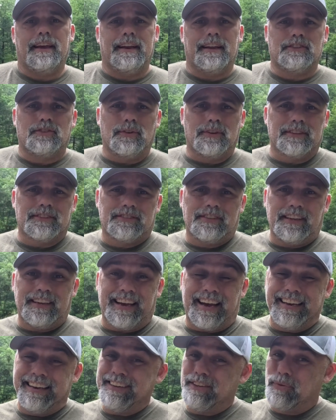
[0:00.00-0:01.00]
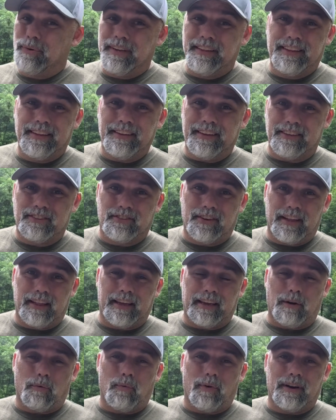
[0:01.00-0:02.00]
and as you can see, I didn't do anything yesterday
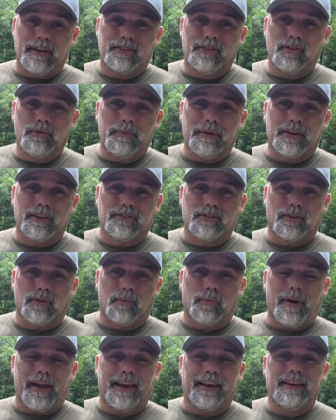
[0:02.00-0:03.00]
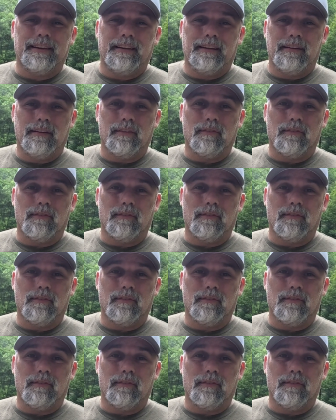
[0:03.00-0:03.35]
like I wanted to because of the rain,